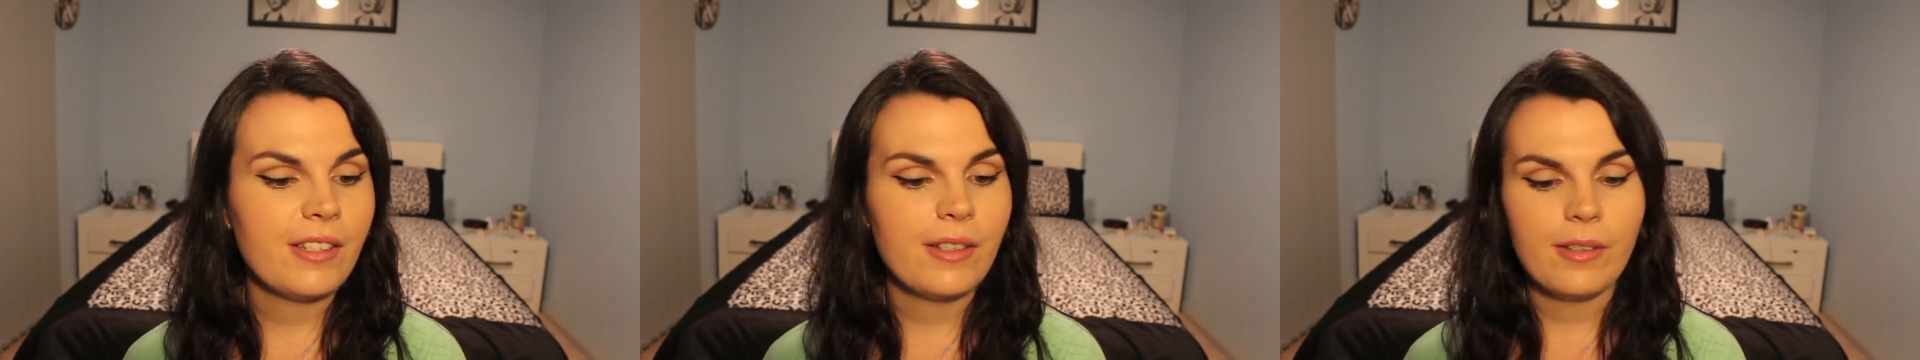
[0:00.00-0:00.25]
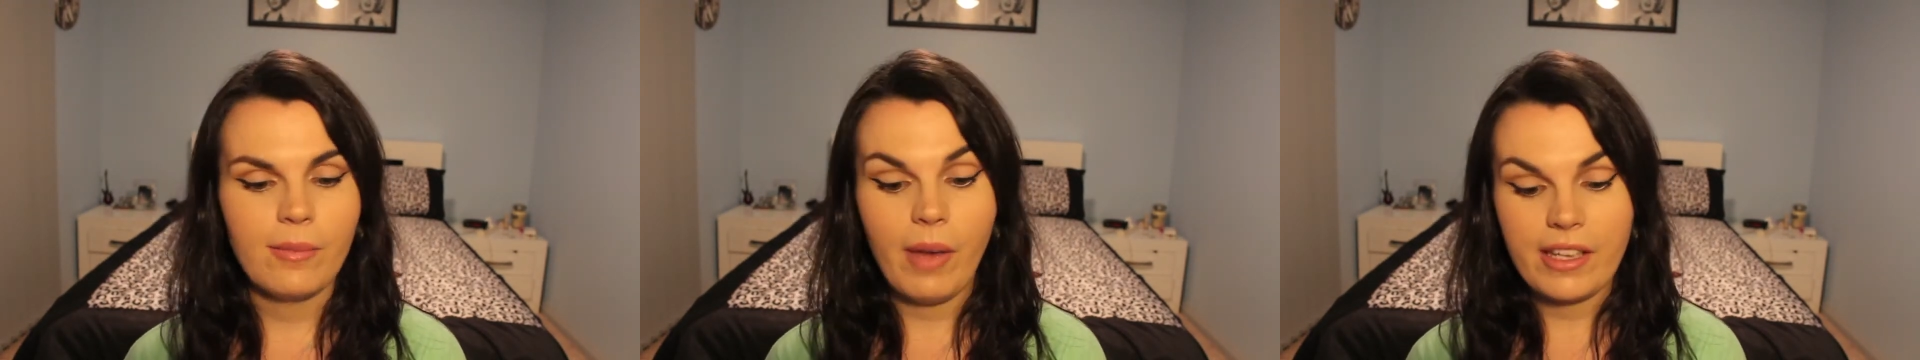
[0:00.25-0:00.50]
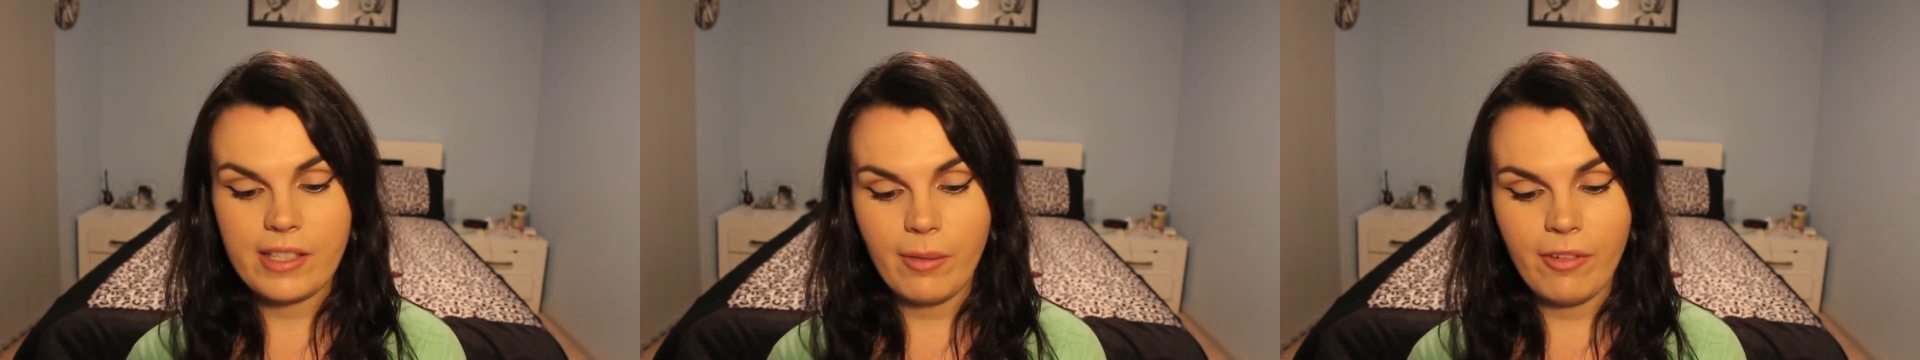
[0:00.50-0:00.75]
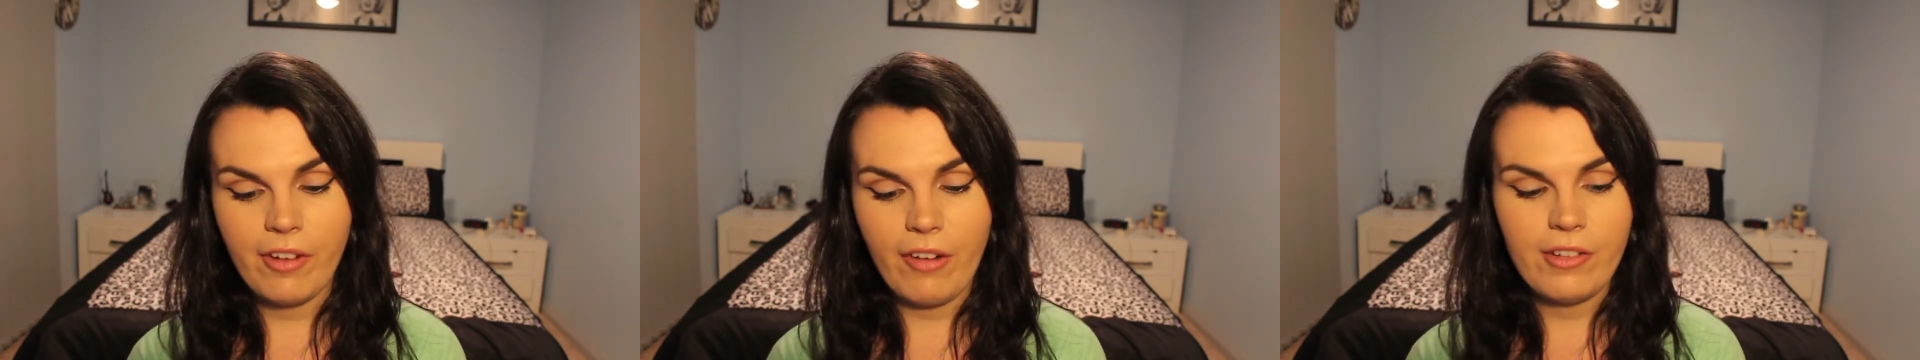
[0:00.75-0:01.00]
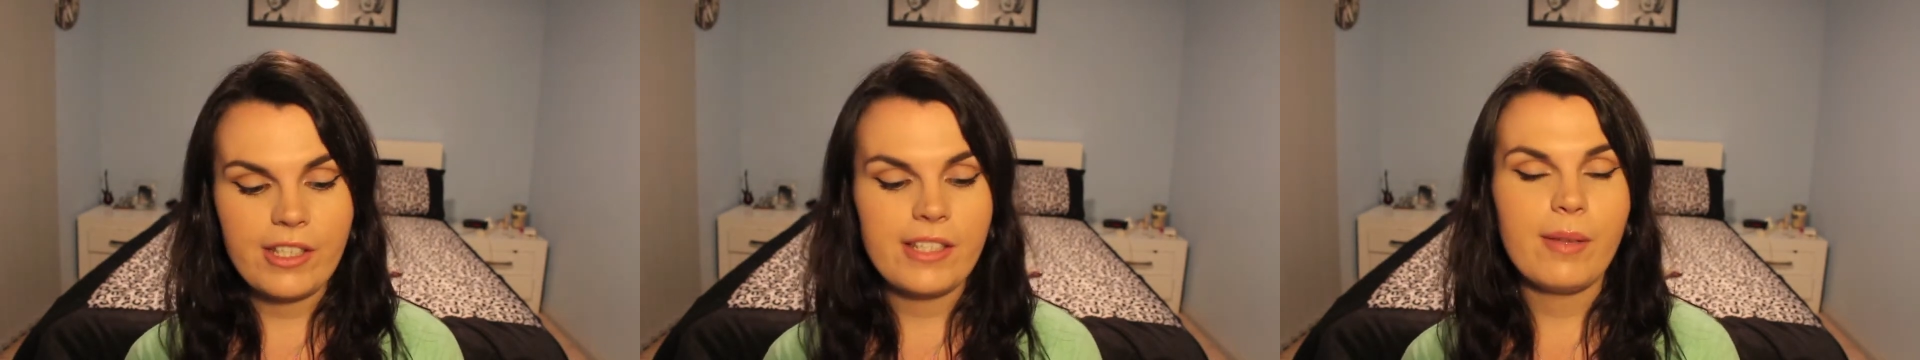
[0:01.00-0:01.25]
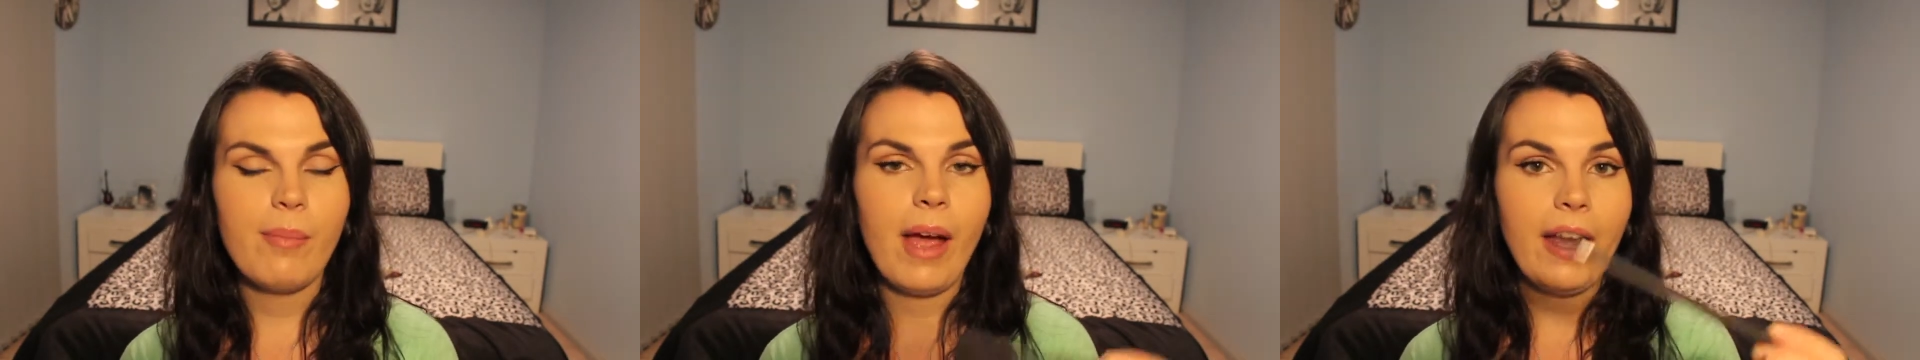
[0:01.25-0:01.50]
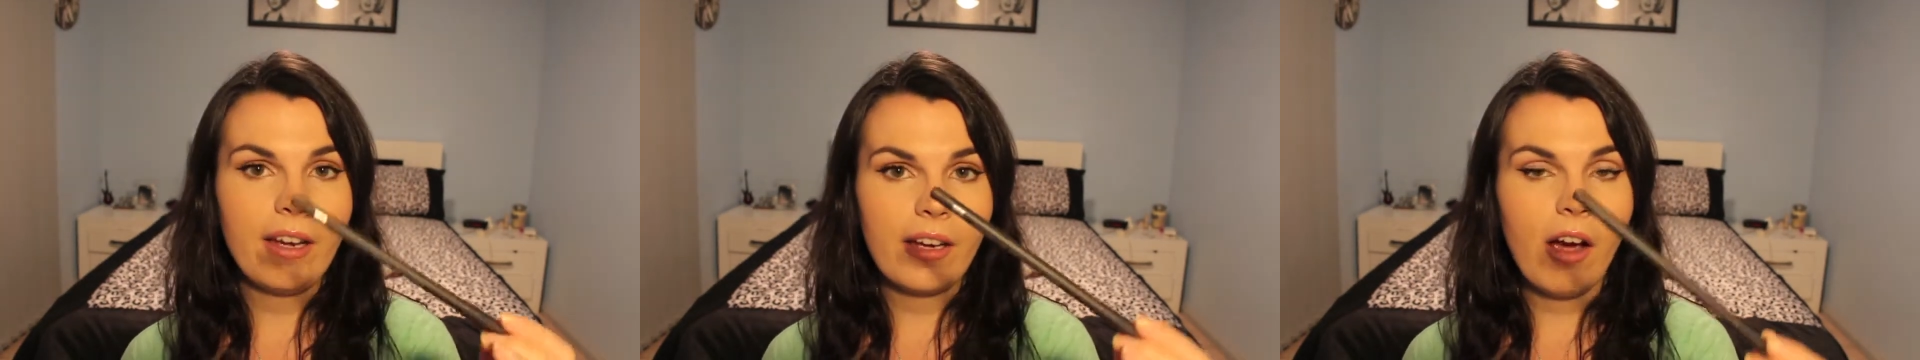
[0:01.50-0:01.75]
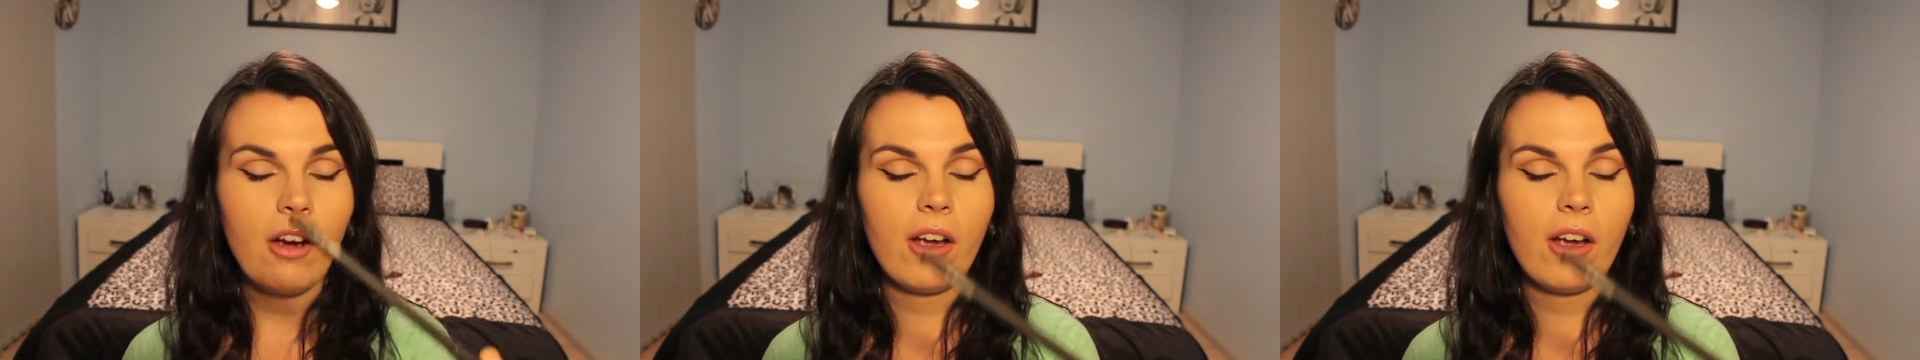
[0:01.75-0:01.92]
to my summer favorites is the MAC